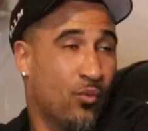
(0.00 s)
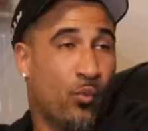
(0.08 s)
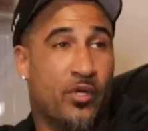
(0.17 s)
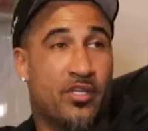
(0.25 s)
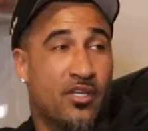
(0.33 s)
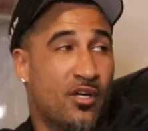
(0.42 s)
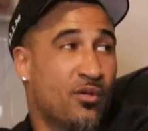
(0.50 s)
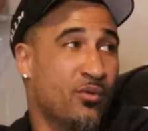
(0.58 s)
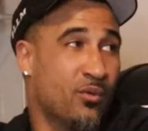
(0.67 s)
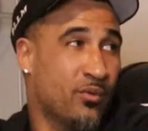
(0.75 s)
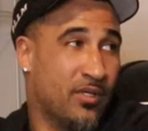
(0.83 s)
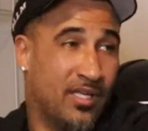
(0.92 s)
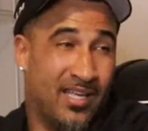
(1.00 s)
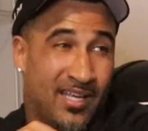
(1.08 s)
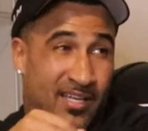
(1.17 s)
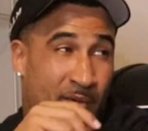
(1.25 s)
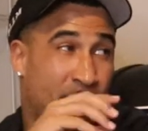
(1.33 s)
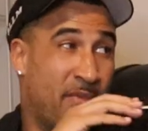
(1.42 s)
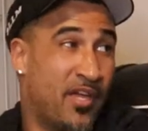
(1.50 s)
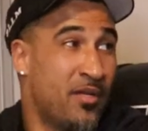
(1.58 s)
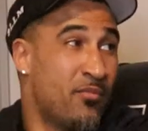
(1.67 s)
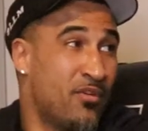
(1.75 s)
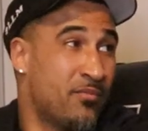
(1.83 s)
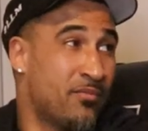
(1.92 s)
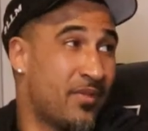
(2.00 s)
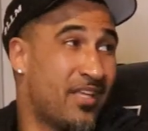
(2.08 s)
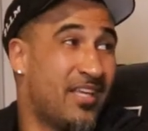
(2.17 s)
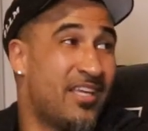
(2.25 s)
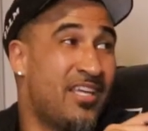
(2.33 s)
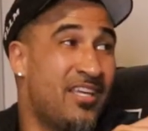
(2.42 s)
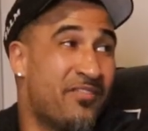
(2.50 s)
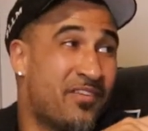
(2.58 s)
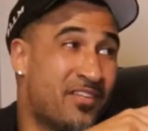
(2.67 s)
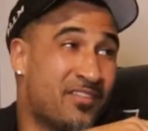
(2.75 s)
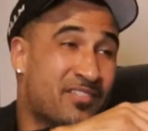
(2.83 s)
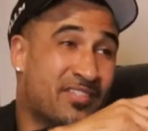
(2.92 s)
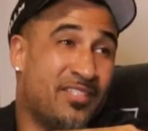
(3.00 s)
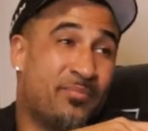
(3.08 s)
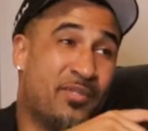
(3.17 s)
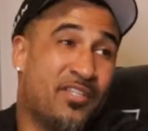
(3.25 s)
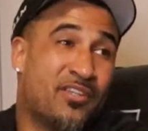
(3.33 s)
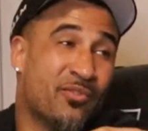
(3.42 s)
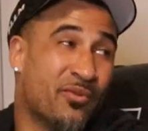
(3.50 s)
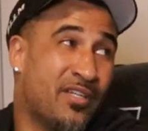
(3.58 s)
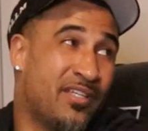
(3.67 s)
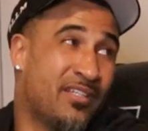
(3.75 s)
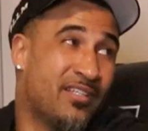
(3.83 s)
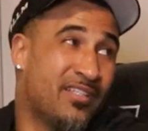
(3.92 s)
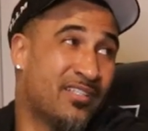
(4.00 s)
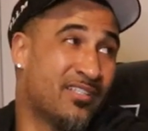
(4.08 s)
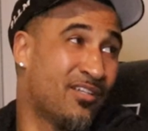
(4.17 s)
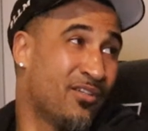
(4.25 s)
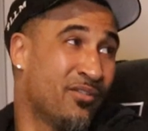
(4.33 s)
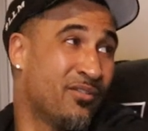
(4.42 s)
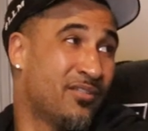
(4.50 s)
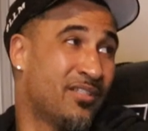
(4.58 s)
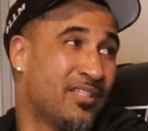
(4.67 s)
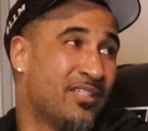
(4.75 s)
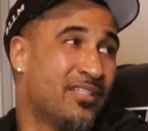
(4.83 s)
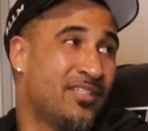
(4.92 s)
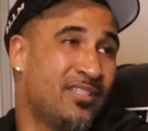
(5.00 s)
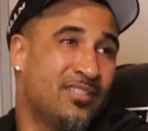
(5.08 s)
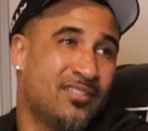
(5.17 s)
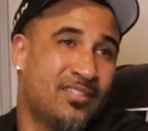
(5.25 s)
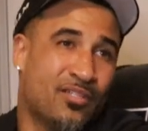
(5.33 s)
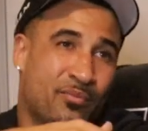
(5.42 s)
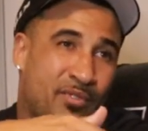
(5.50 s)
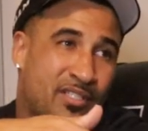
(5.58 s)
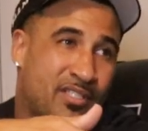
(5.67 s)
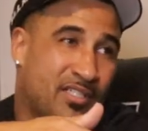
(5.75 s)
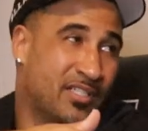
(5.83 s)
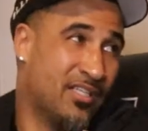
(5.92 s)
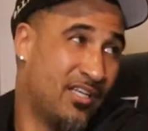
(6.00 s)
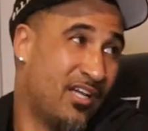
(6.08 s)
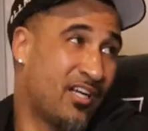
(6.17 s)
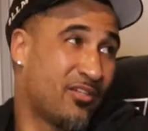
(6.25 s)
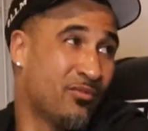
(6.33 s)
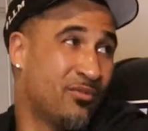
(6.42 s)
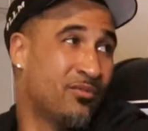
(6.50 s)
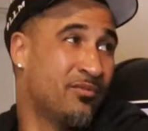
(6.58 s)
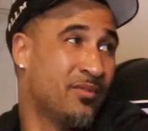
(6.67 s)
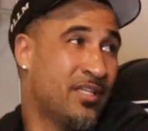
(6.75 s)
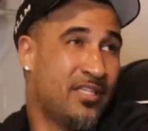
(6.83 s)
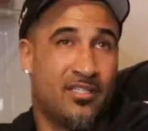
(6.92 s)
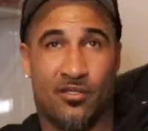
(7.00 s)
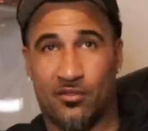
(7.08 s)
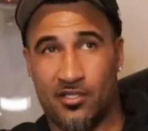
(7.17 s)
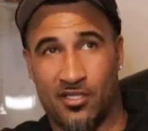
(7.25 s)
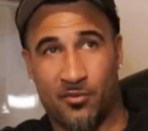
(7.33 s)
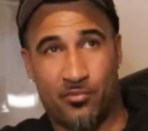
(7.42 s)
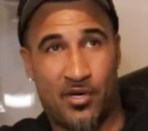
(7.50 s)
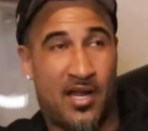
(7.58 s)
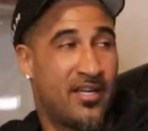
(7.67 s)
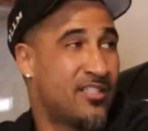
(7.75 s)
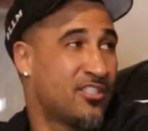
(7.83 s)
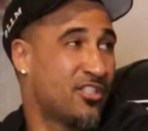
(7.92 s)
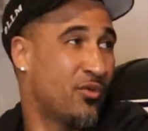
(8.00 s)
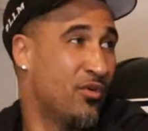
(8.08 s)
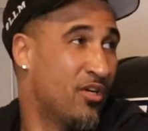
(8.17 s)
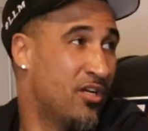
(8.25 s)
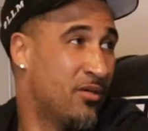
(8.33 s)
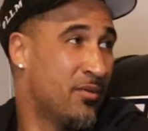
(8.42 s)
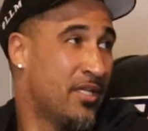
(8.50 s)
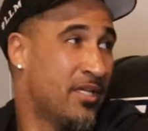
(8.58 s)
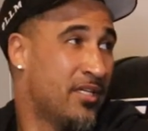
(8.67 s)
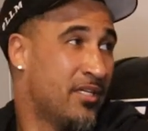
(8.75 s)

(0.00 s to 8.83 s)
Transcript: we know at the minimum, even if CP3 is hurt, he's gonna be good in the locker room. Yeah. He gonna kind of practice, show up,